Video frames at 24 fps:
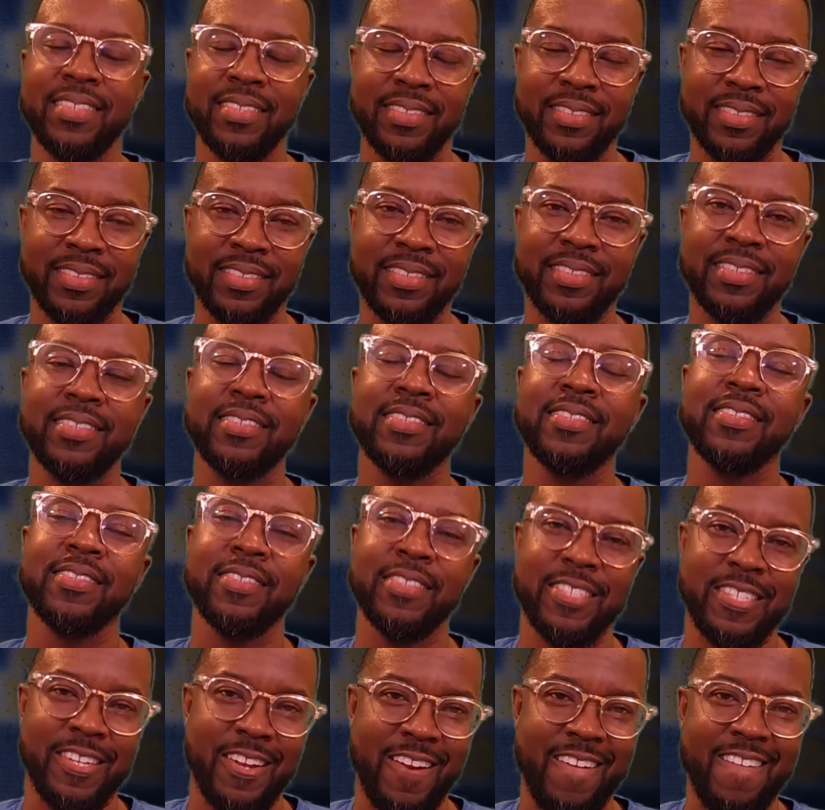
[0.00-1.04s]
grandma come
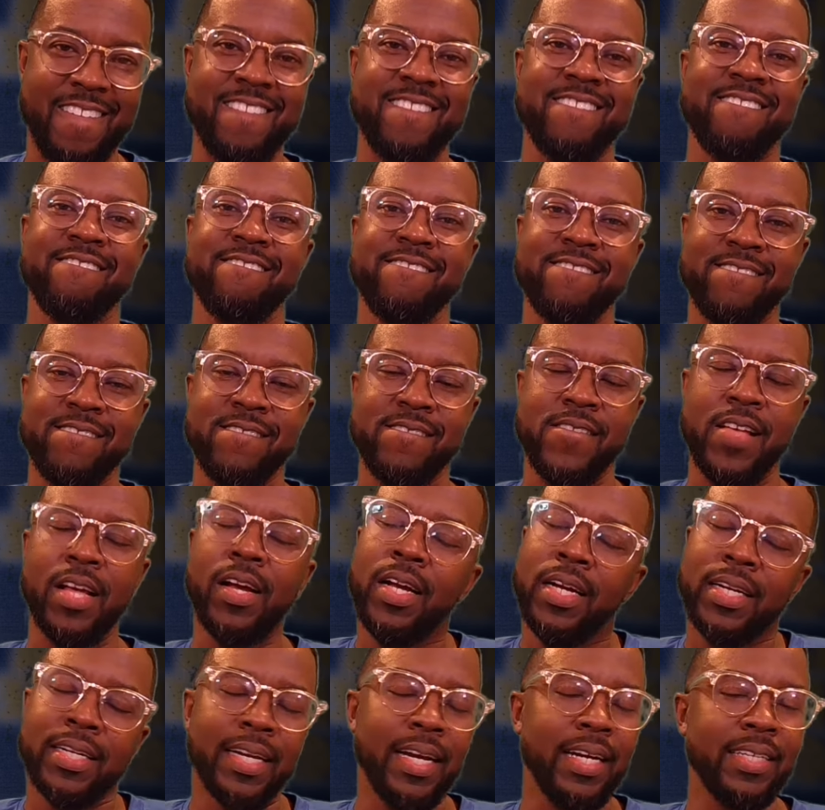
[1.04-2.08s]
first, man. So we gotta
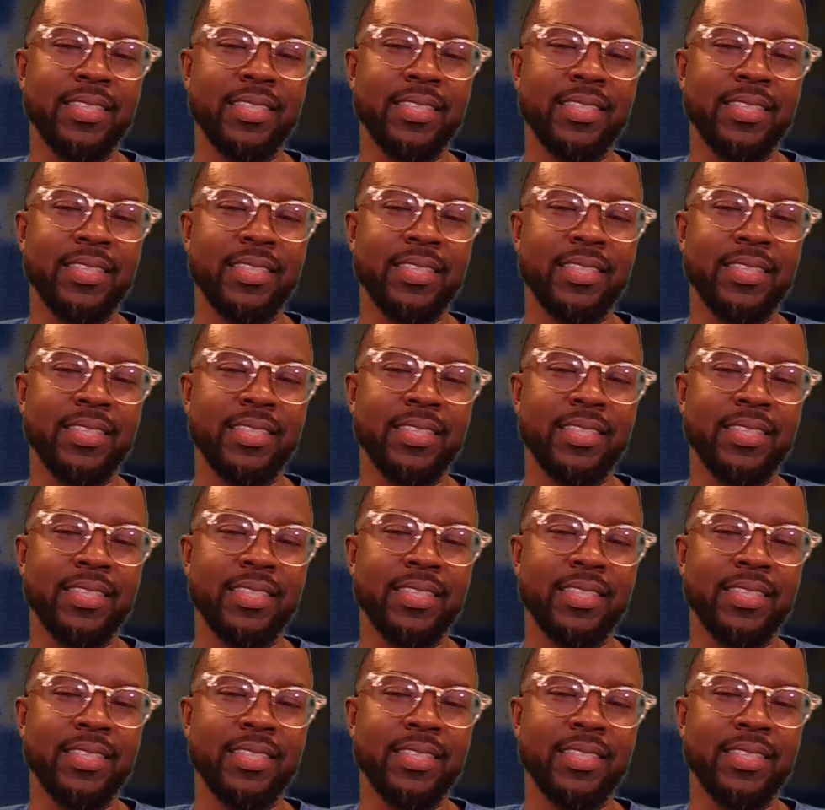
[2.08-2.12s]
get to